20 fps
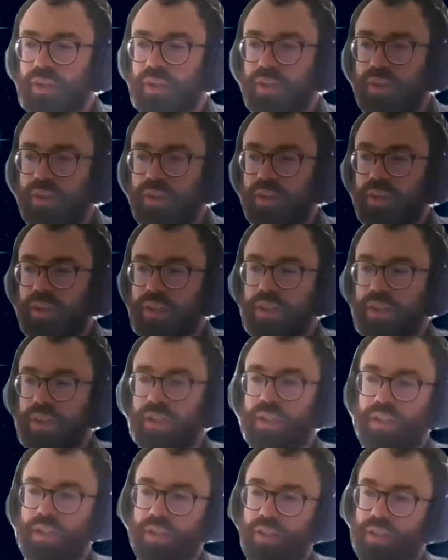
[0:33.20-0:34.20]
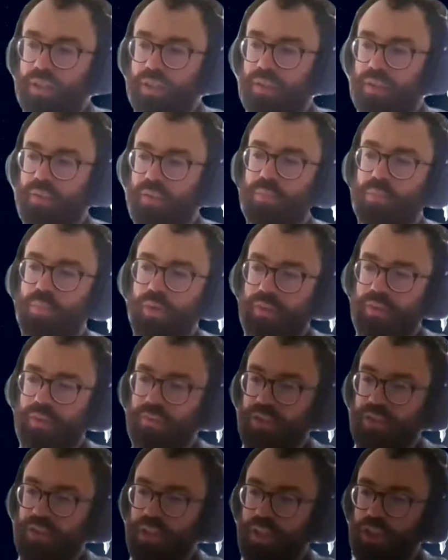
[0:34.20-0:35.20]
the
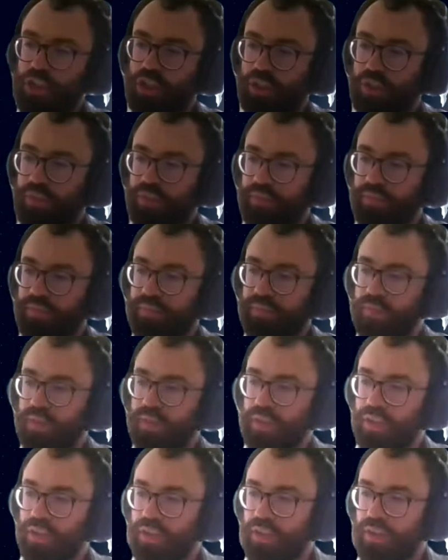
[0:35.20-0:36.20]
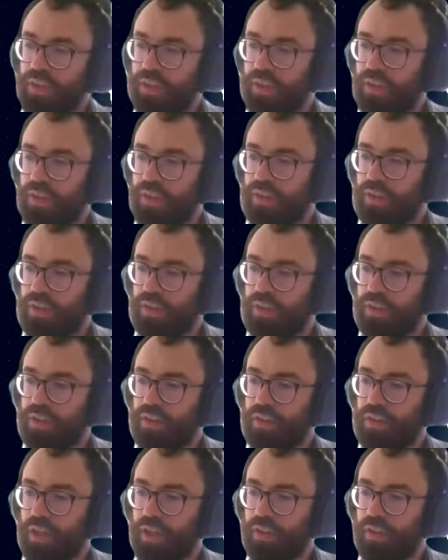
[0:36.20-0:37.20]
presentation that
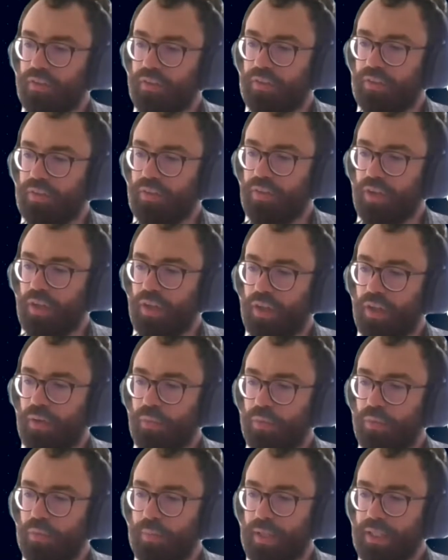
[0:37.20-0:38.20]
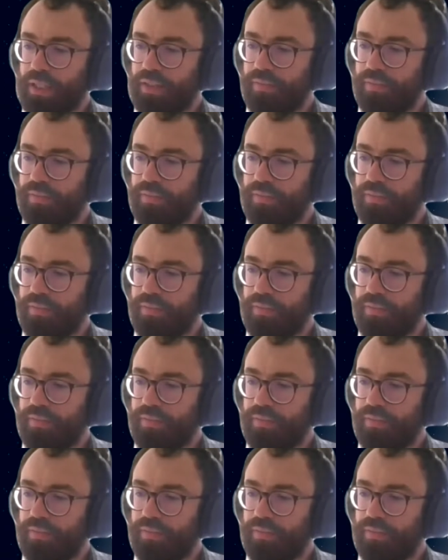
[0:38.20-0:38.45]
you guys will make,